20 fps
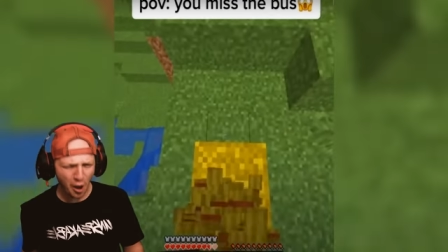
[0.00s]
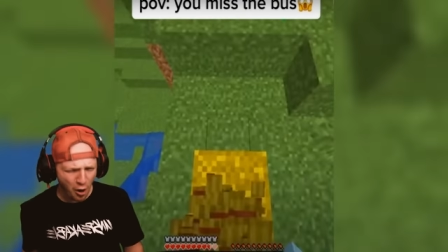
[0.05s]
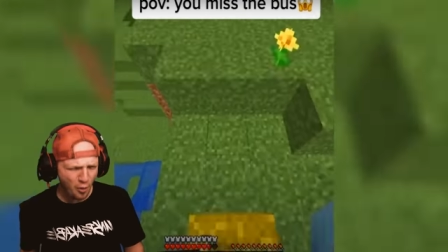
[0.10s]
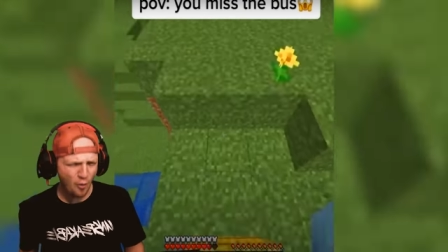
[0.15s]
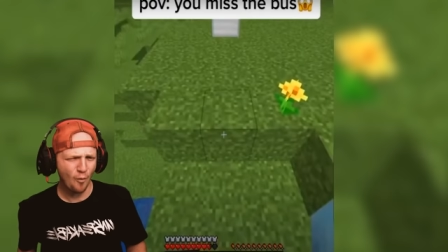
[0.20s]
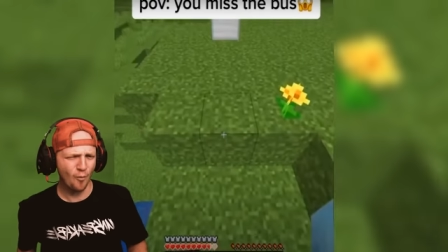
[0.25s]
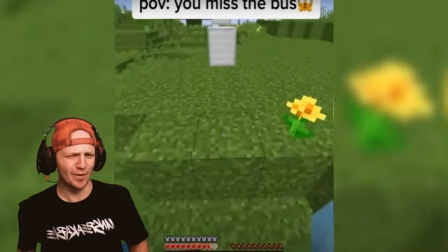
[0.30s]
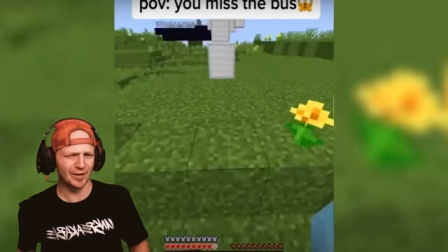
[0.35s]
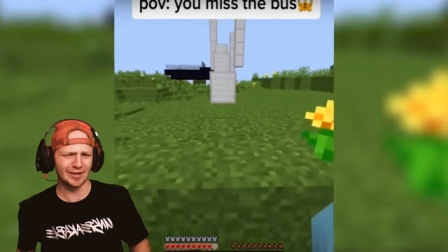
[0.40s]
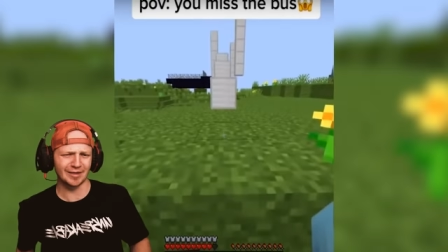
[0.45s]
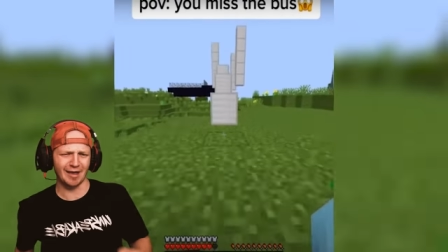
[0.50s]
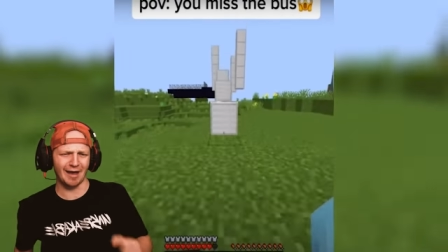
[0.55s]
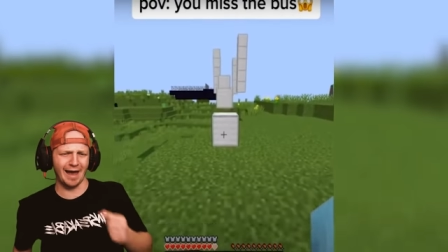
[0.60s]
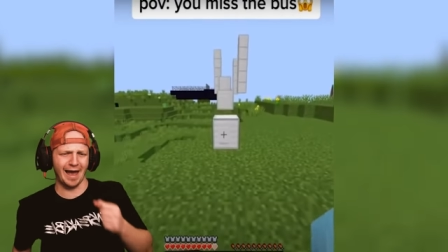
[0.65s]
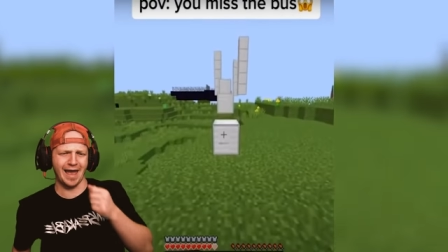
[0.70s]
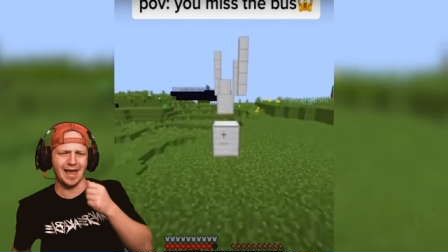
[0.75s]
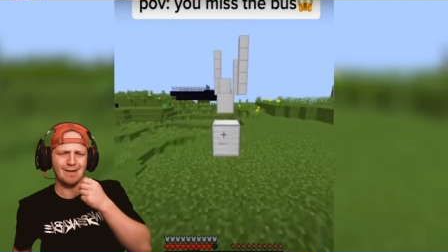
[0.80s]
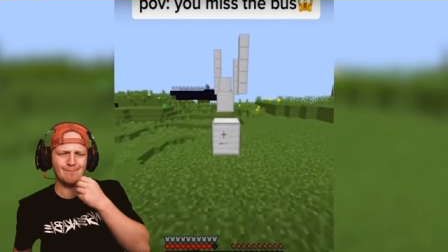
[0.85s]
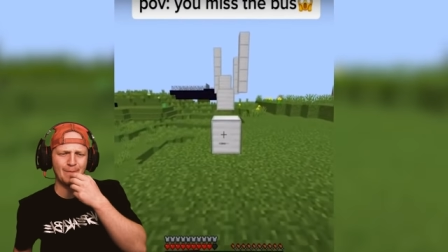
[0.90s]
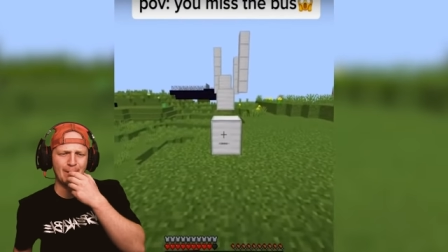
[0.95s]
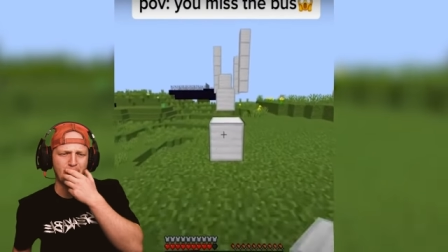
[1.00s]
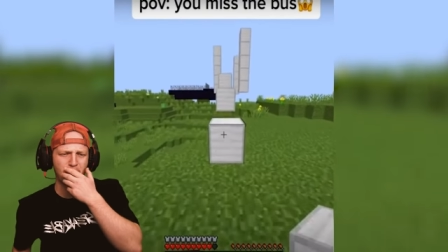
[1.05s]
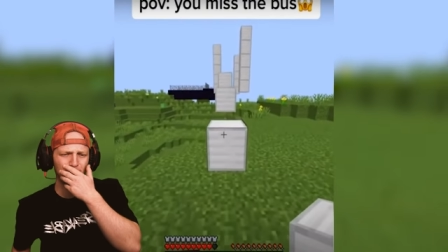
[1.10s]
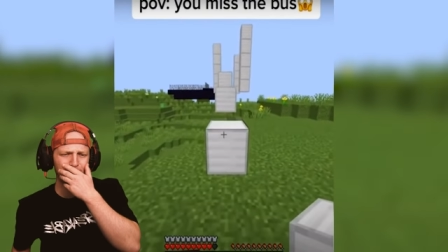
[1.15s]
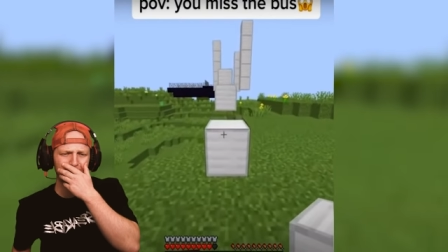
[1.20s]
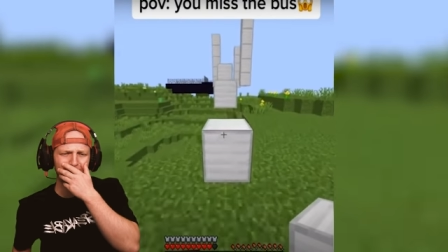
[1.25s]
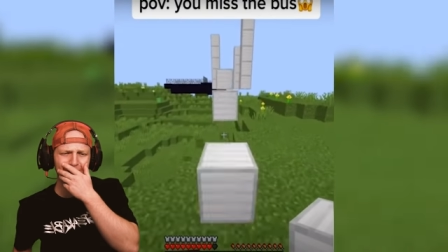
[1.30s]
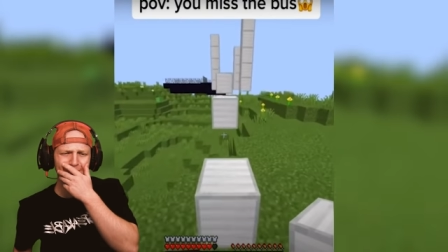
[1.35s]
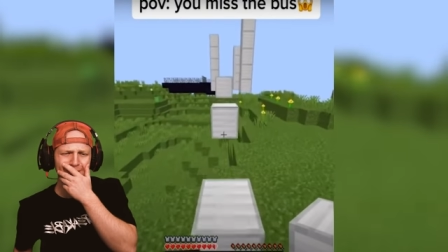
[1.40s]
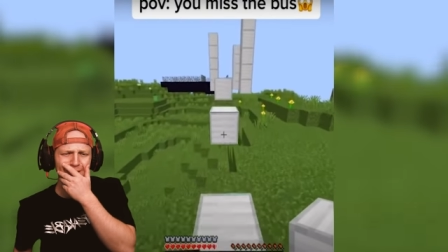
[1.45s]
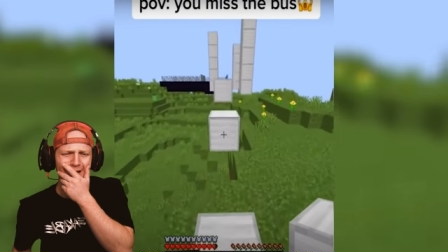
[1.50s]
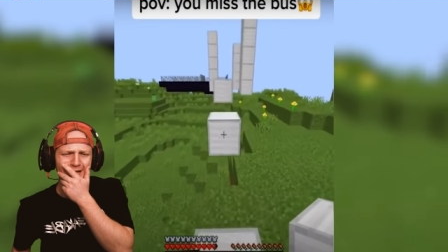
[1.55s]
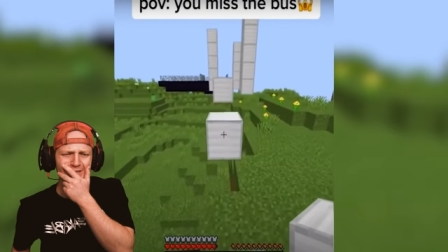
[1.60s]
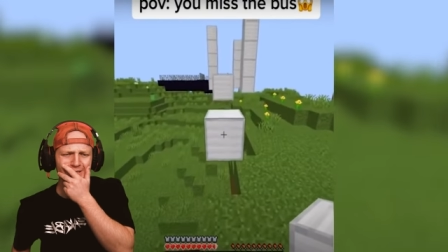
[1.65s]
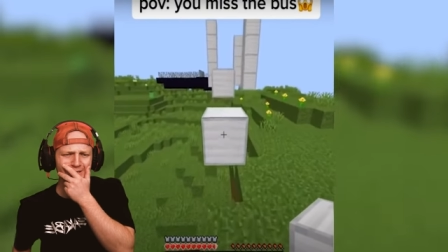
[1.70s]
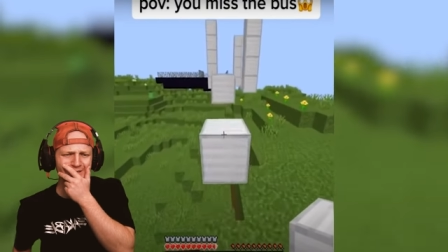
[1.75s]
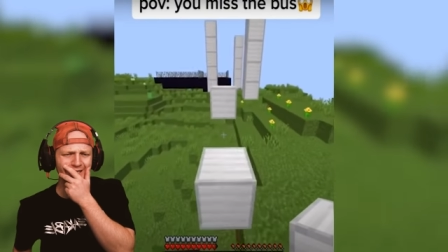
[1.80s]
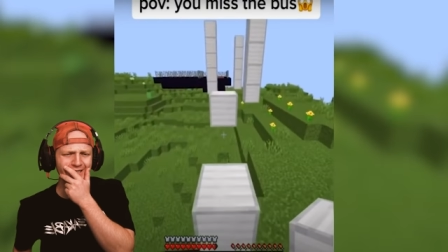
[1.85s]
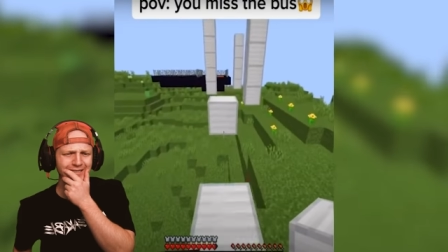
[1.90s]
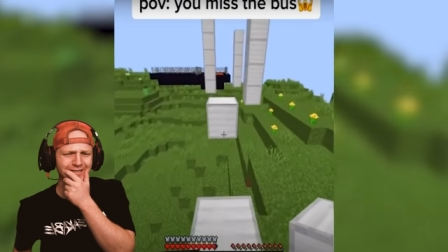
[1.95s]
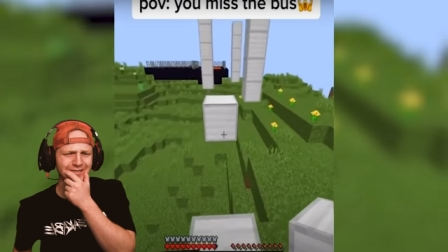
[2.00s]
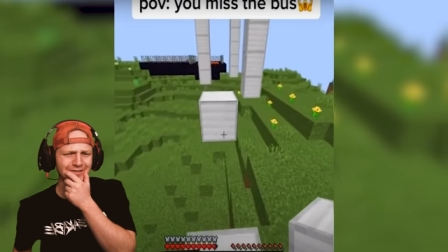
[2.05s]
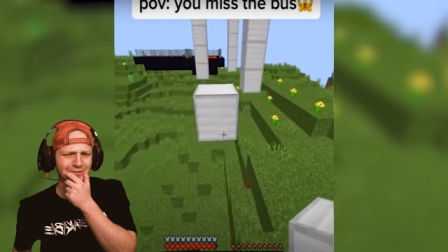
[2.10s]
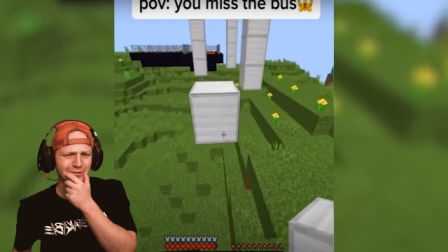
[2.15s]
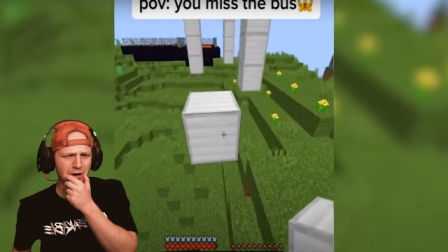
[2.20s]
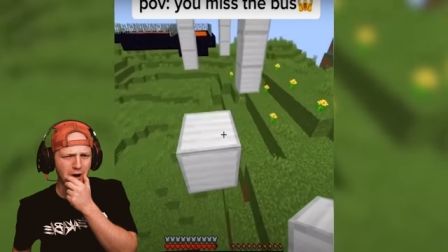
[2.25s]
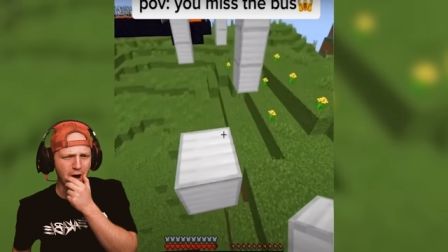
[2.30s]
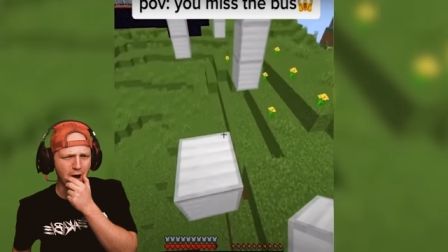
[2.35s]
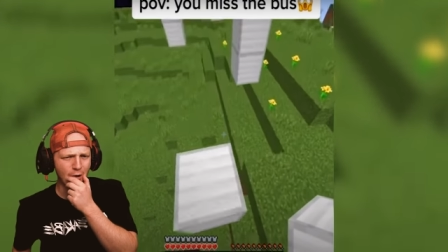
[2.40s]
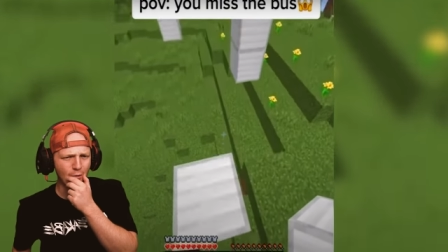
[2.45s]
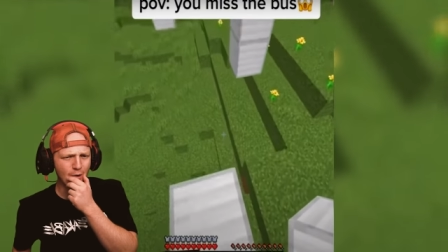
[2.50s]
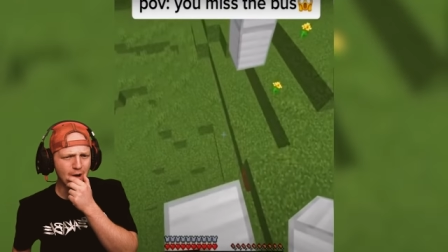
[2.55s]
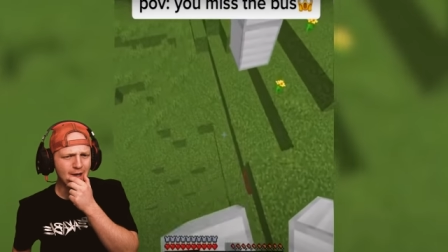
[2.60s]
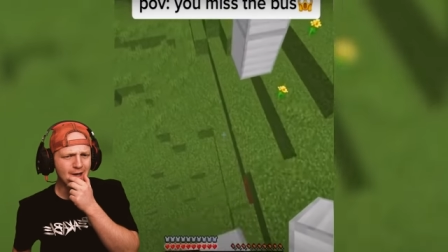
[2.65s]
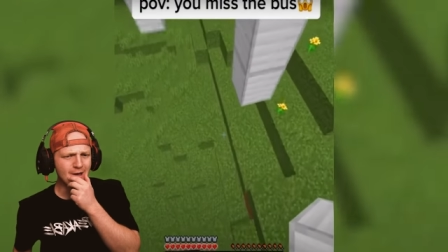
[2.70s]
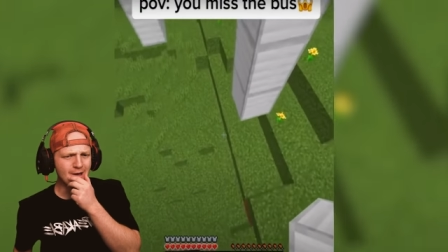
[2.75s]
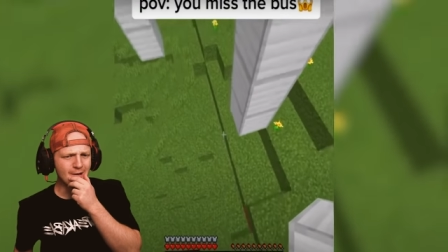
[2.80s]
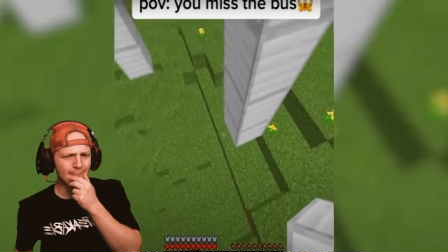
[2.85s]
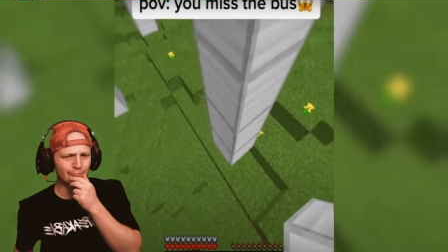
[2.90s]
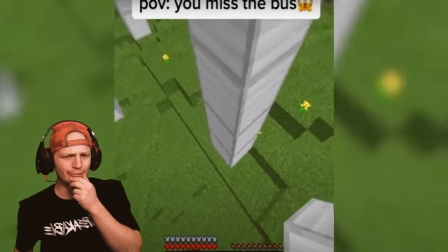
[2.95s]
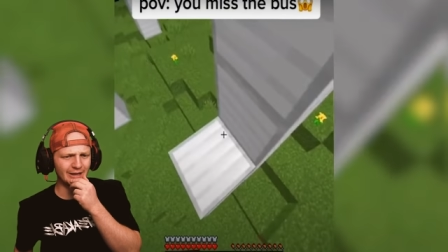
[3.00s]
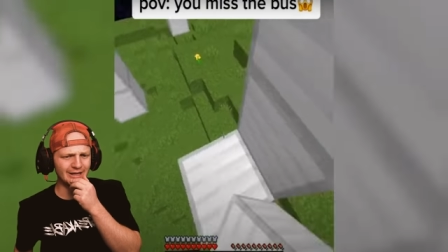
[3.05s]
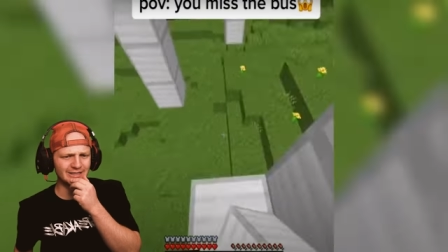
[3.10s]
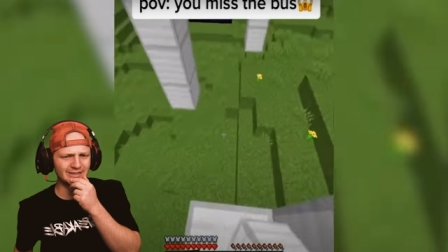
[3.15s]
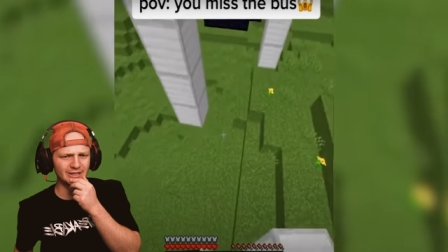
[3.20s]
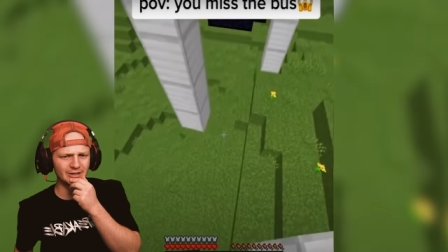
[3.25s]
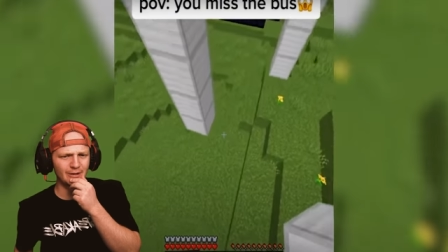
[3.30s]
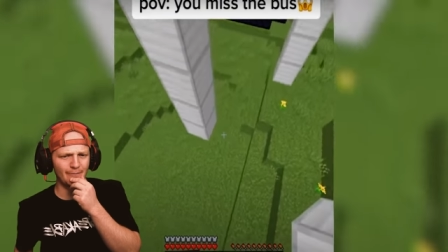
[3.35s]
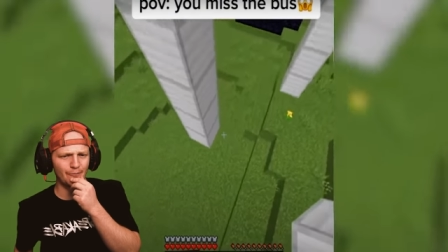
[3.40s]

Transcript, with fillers: Oh, with the hay bale clutch, let's go. Placing the